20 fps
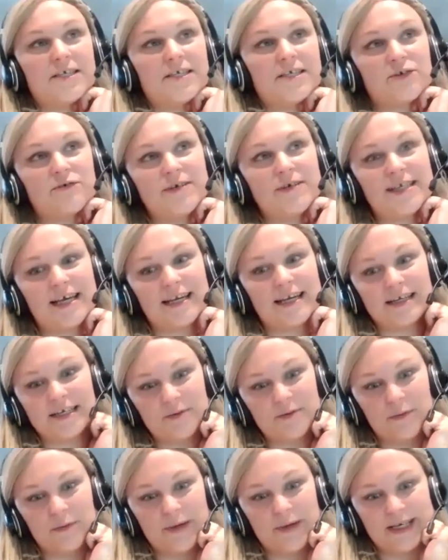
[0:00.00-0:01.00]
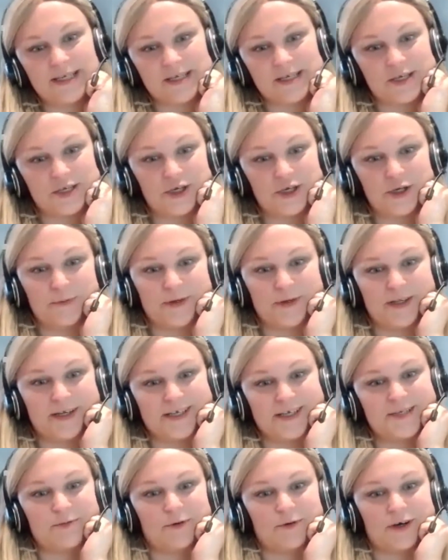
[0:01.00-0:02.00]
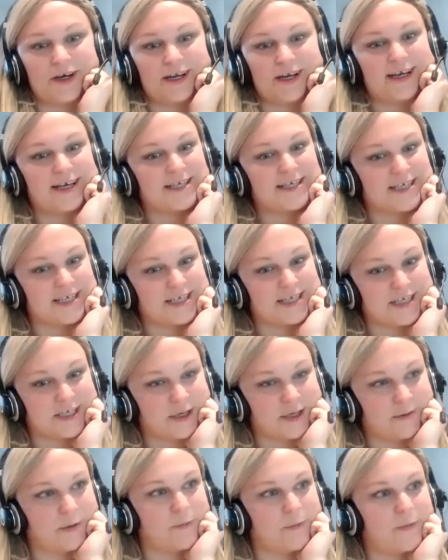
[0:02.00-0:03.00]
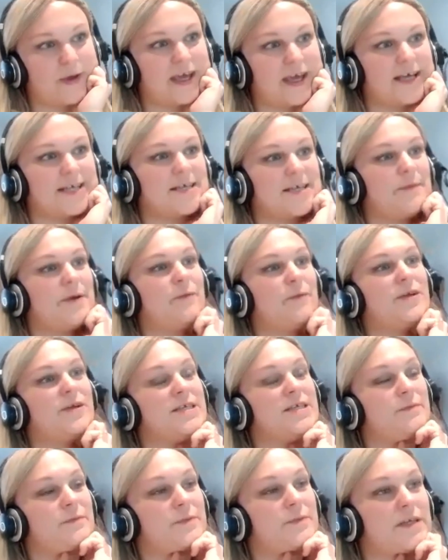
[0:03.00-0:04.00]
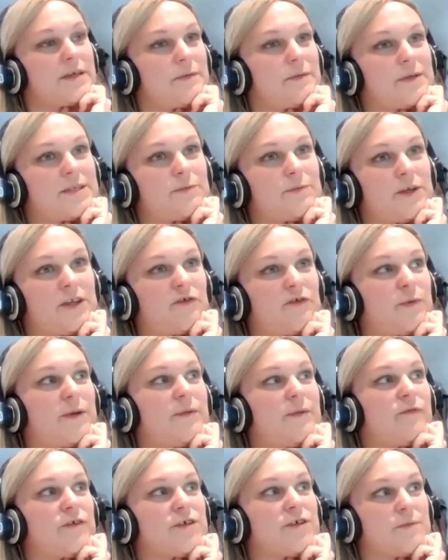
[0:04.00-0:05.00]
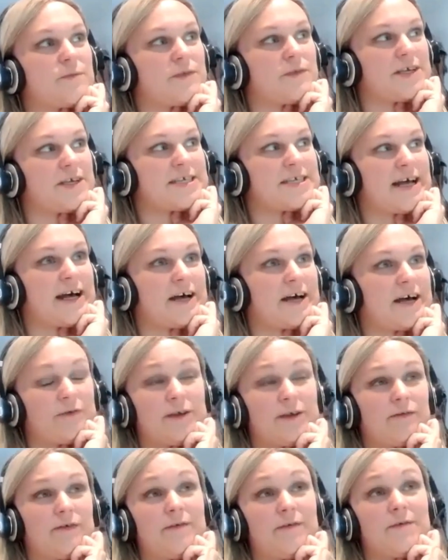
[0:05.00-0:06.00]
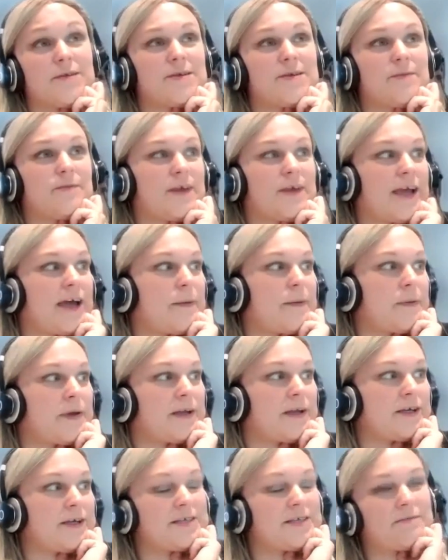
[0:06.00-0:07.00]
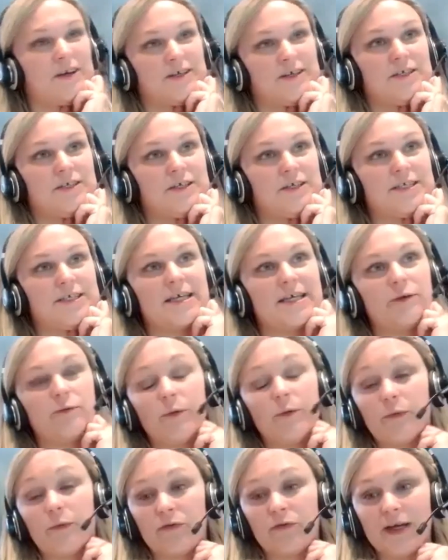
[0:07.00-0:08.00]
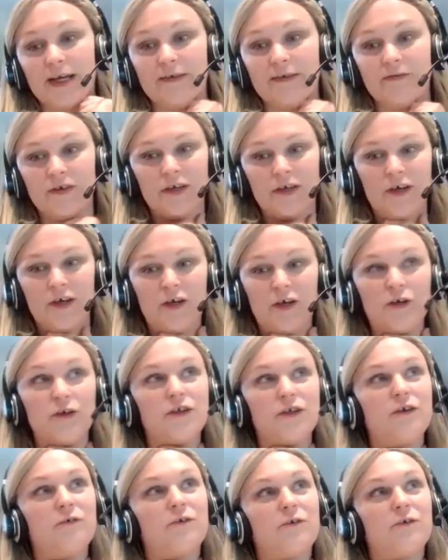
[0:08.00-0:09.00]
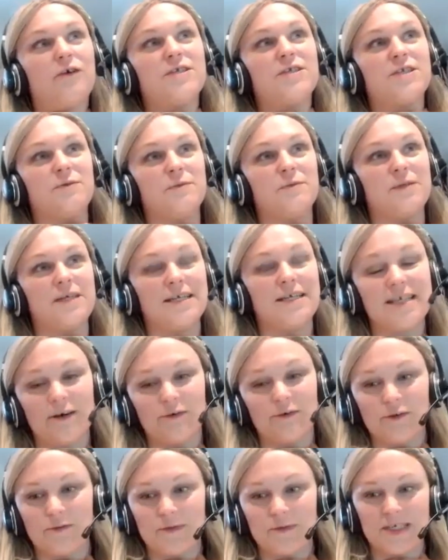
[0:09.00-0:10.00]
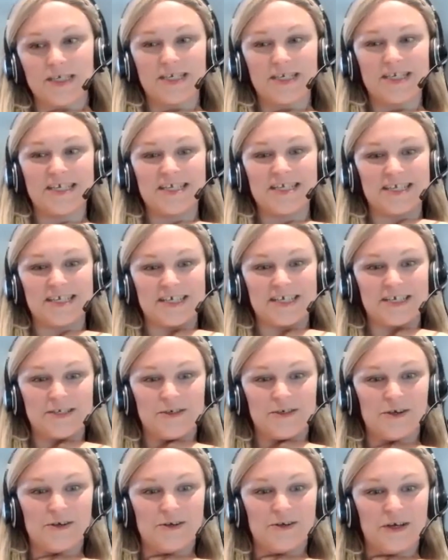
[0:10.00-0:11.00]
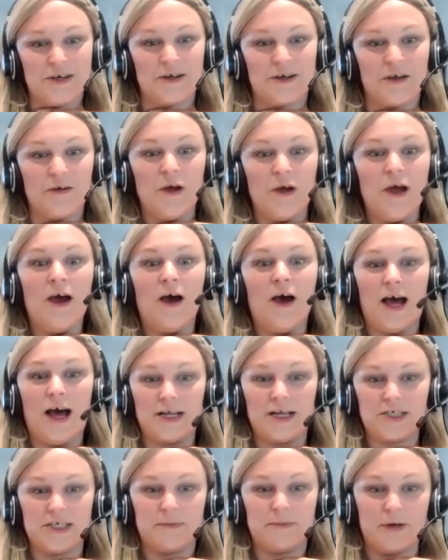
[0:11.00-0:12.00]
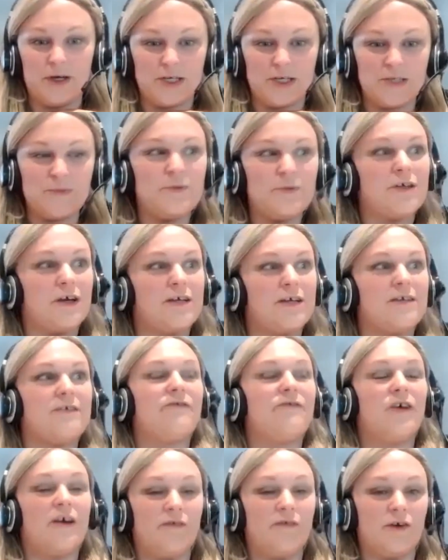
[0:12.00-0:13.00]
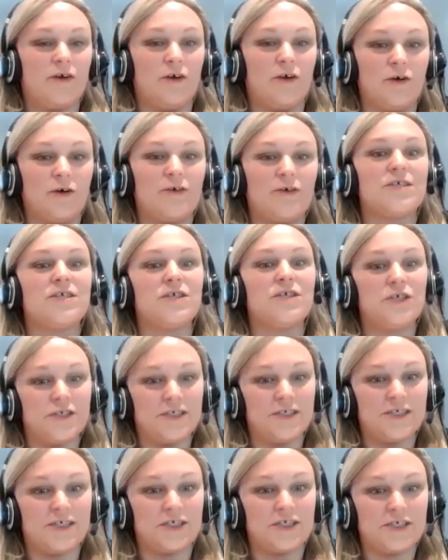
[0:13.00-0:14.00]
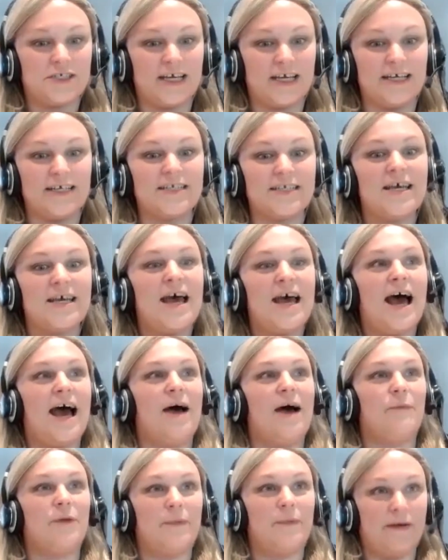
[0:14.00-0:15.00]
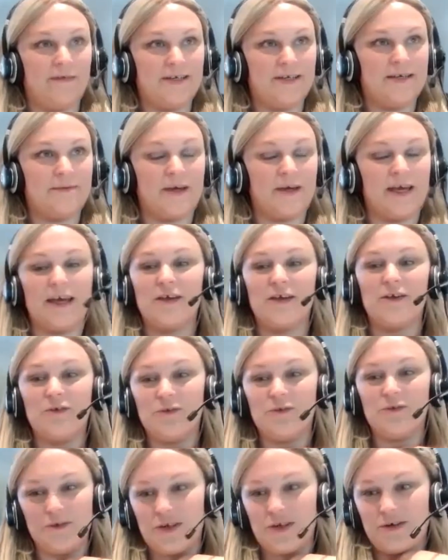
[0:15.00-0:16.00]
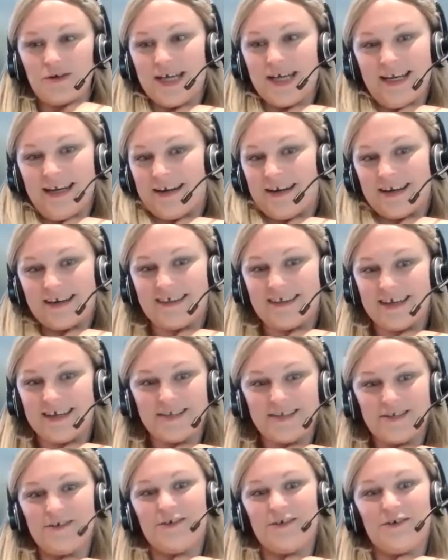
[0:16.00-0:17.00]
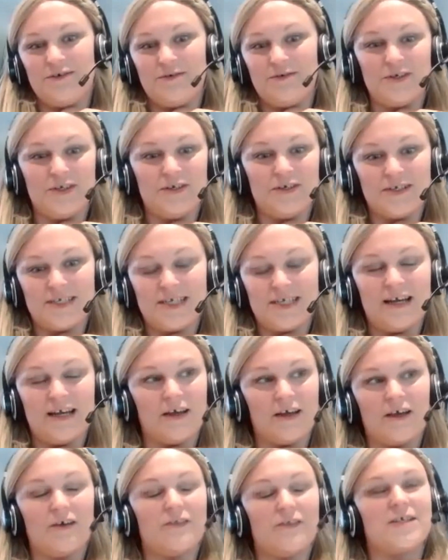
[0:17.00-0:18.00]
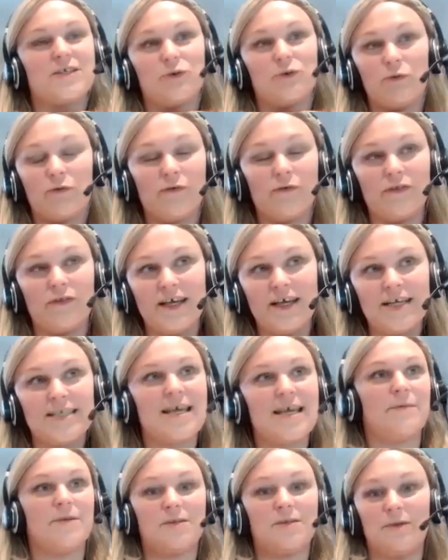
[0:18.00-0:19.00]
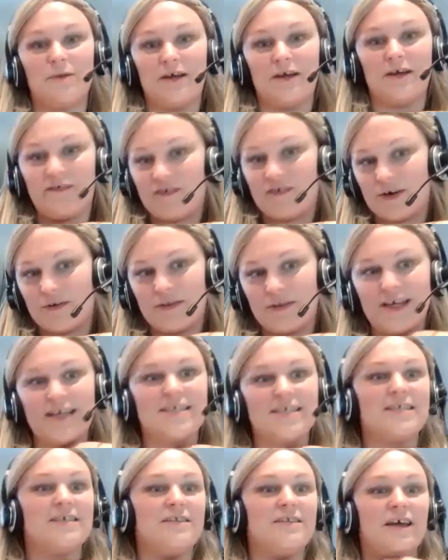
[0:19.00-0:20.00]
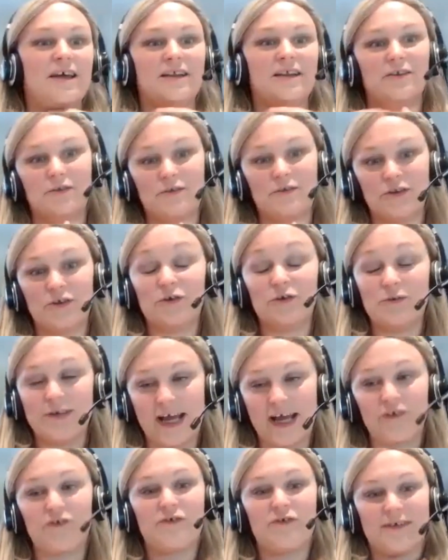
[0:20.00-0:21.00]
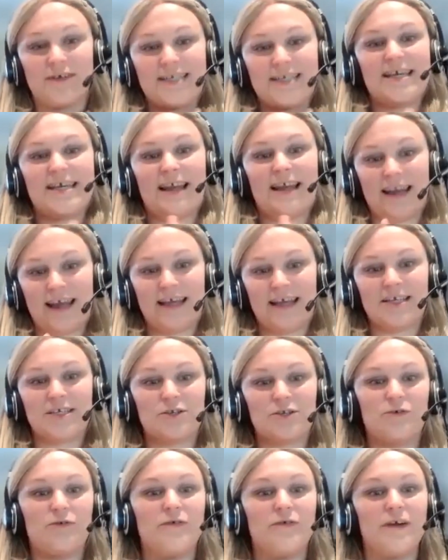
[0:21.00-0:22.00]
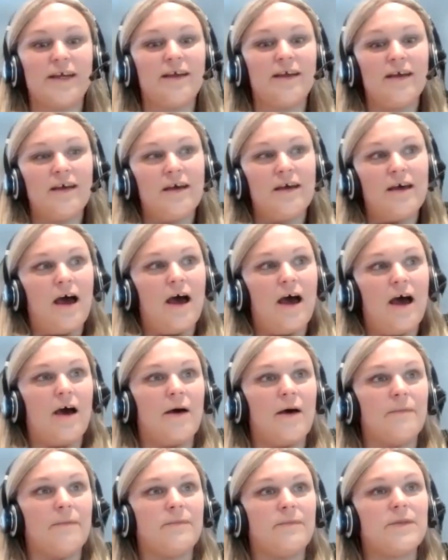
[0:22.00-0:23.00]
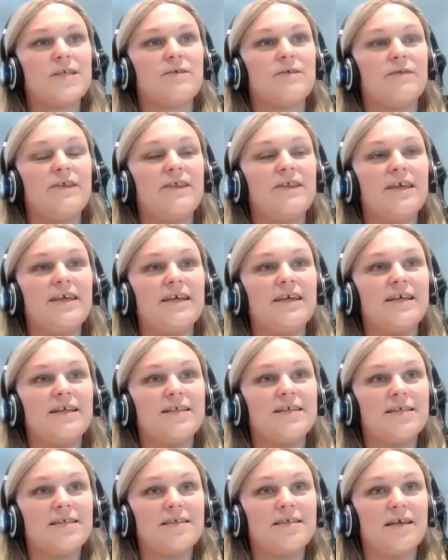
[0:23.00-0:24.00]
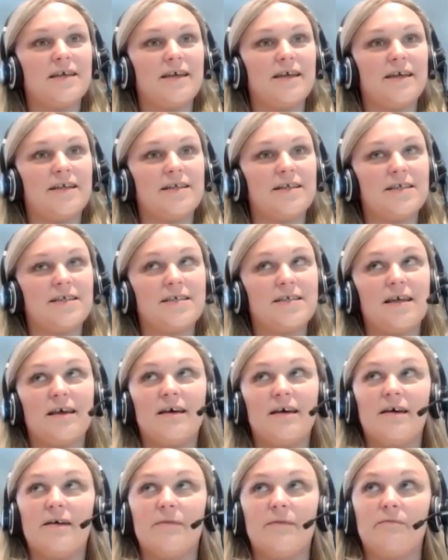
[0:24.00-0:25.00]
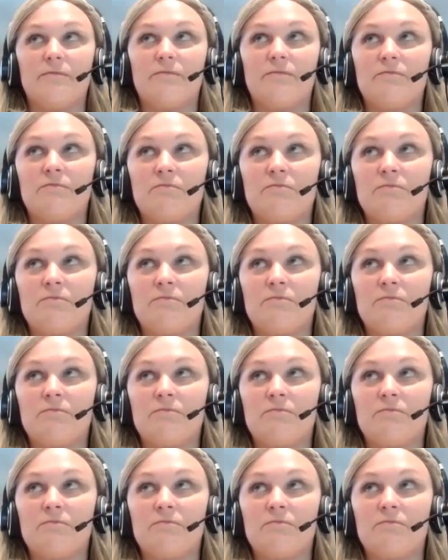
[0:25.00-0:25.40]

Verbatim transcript: storytelling is what makes us human. It's what connects us as human beings. I mean, when somebody, when, when you've been through something sad or, or even something happy, like, I don't know, say you were bereaved, you go to somebody and tell them statistics, do you? You don't go, actually, my husband died at five o'clock on such and such date and we buried him here. You, you don't tell it like that, do you? Right. You, know, say, like, this awful thing has happened to me and I feel this. And, and you, you naturally tell a story. Um, so I think it's, it's, um,